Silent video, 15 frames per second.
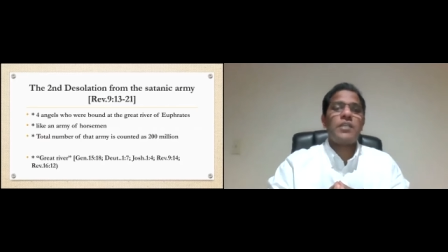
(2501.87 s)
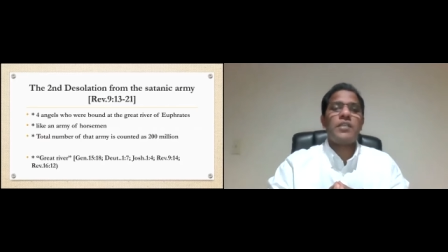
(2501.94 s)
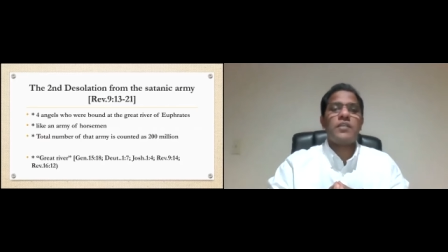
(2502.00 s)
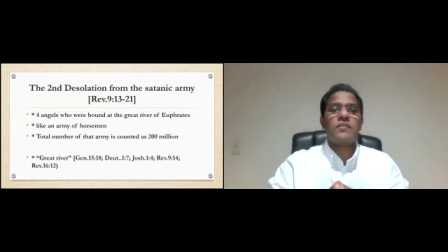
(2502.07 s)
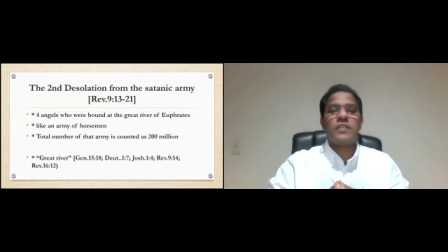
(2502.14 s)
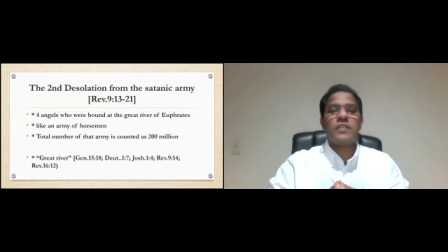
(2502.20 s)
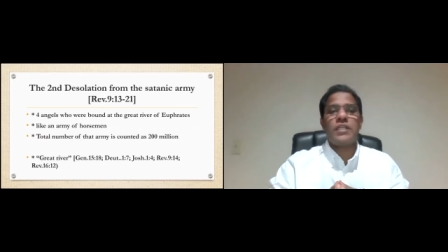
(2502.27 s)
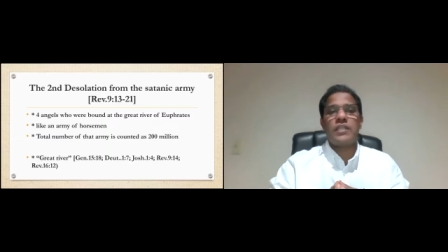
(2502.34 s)
is
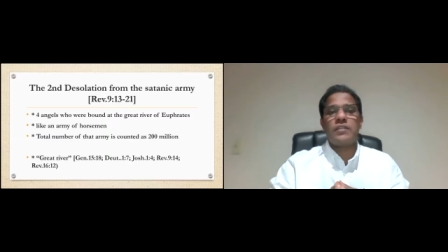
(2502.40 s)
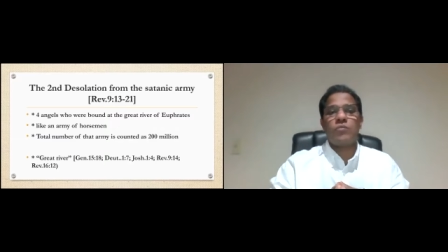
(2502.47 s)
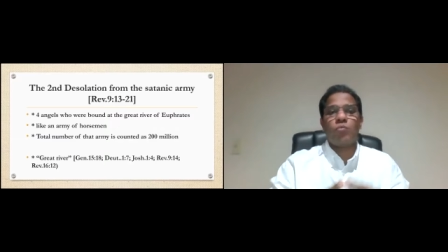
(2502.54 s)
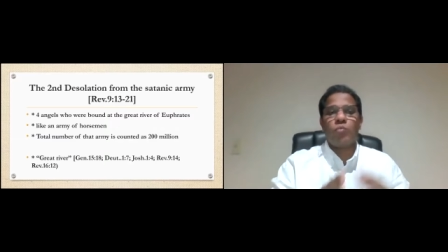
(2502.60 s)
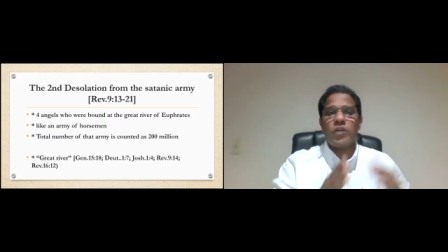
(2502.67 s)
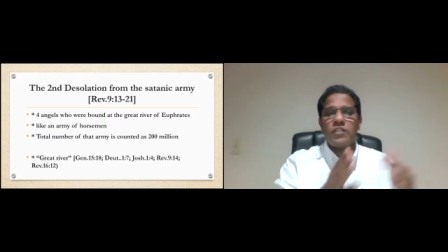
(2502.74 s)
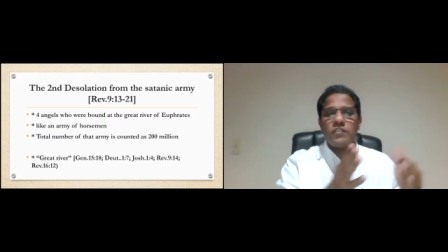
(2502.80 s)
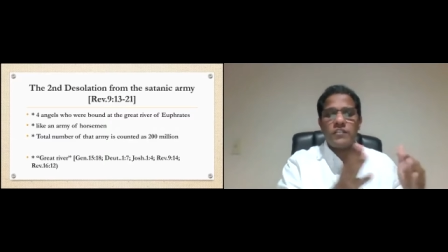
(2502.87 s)
in
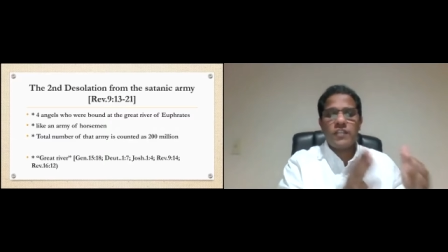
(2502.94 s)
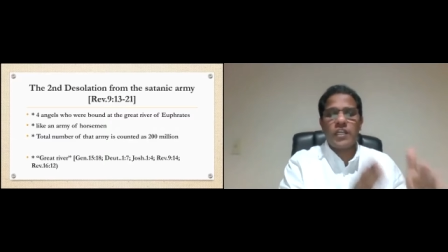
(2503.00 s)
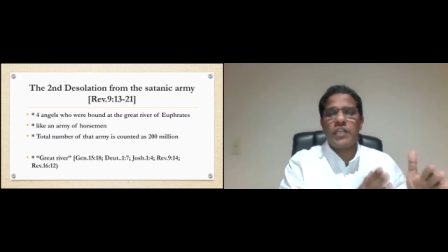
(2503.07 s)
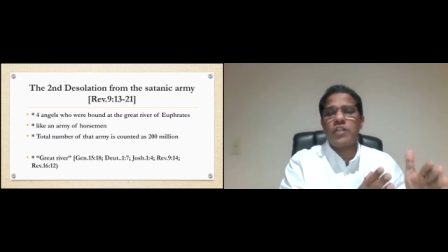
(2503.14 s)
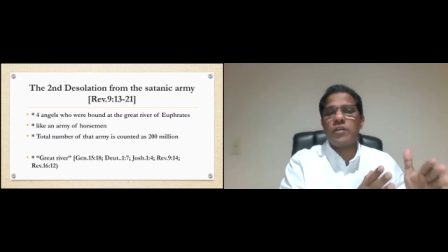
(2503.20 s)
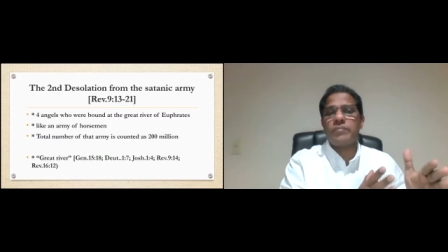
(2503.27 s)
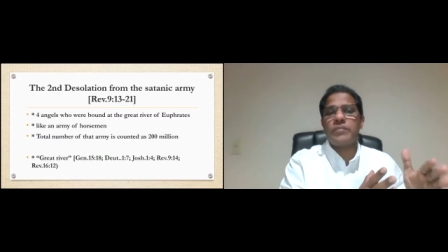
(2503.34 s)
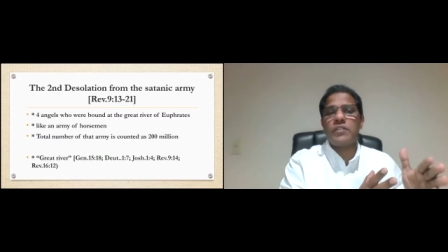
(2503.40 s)
one side
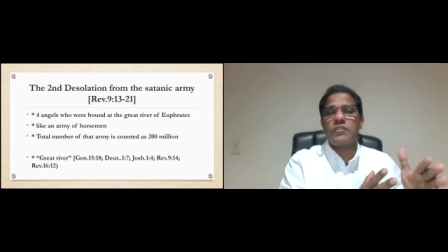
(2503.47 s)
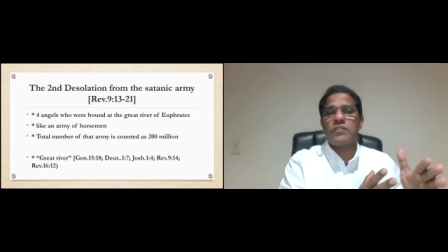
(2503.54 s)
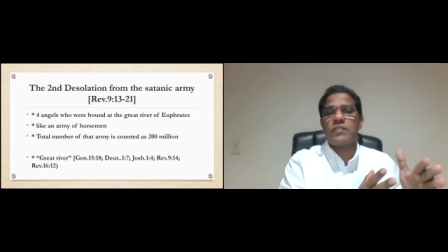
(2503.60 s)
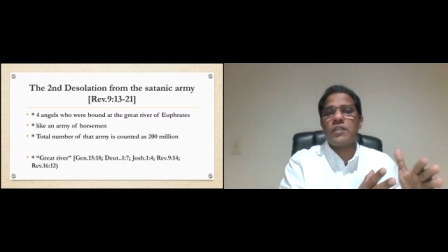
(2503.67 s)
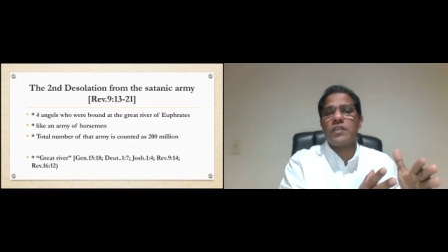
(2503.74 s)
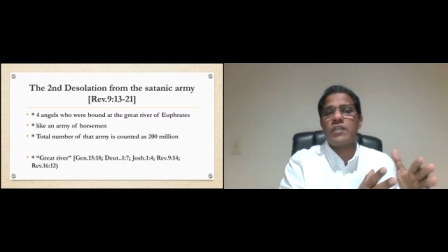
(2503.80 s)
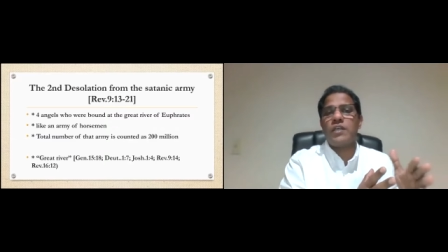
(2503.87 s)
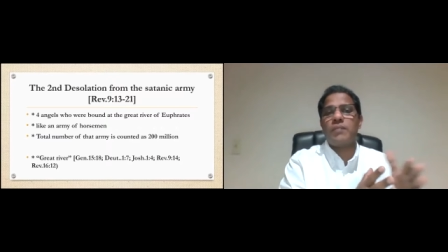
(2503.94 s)
of this,
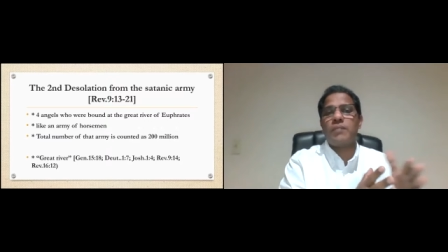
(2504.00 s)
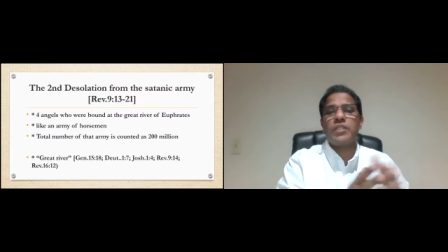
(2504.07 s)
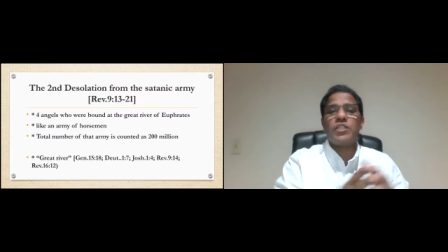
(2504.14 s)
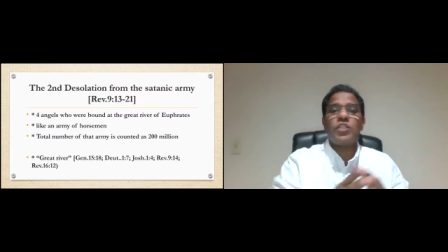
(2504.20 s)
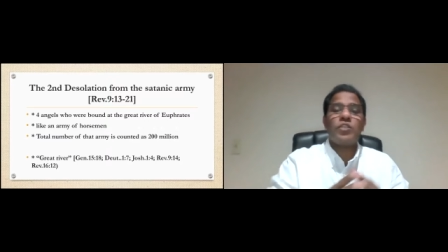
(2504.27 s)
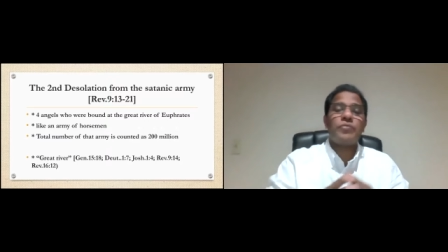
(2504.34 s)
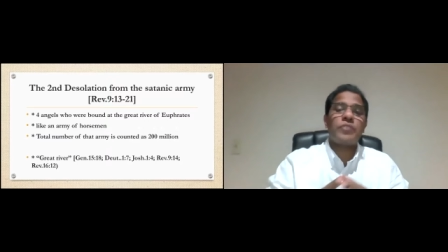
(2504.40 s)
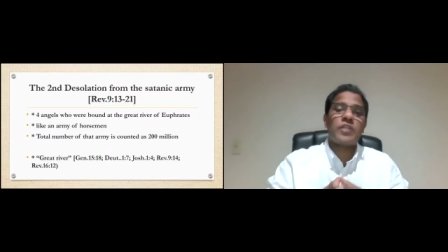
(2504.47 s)
uh, I mean,
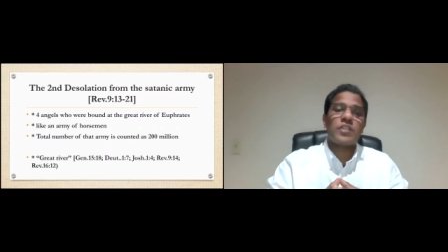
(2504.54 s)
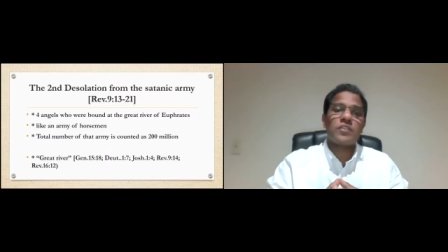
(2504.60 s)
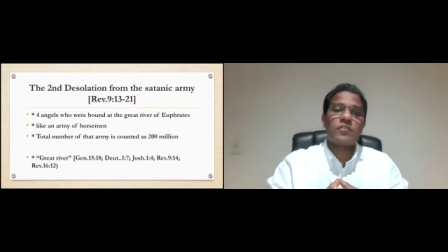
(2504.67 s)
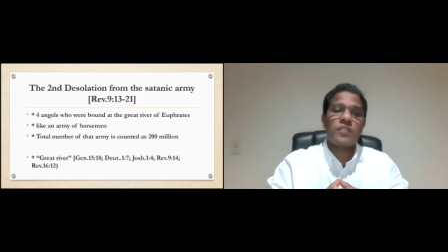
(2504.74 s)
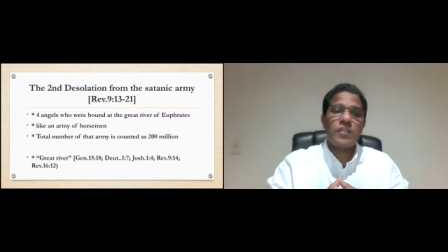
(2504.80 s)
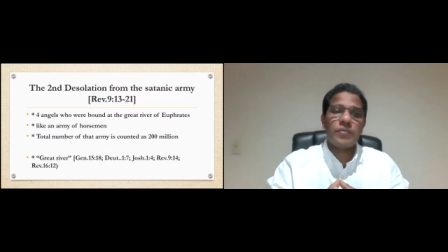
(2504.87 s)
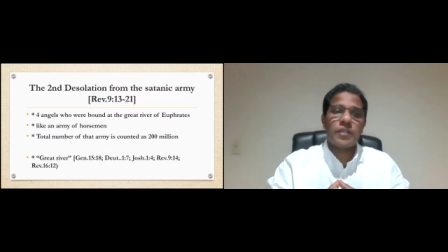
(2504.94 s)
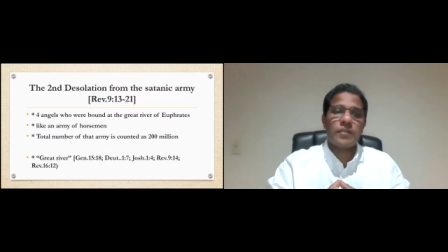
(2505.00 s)
Euphrates
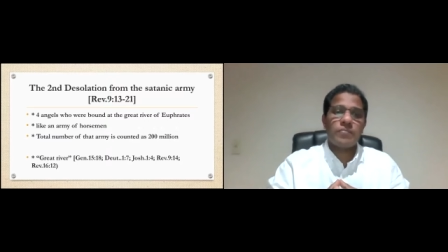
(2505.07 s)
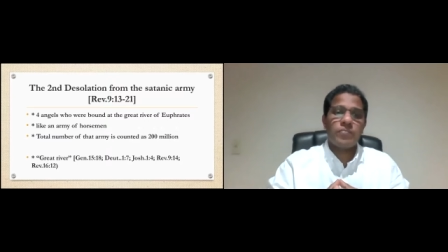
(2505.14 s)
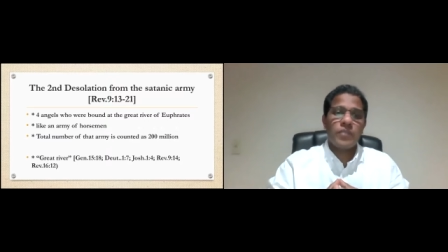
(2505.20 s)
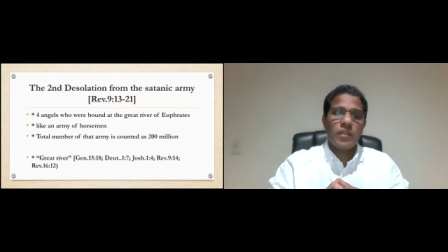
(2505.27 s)
River.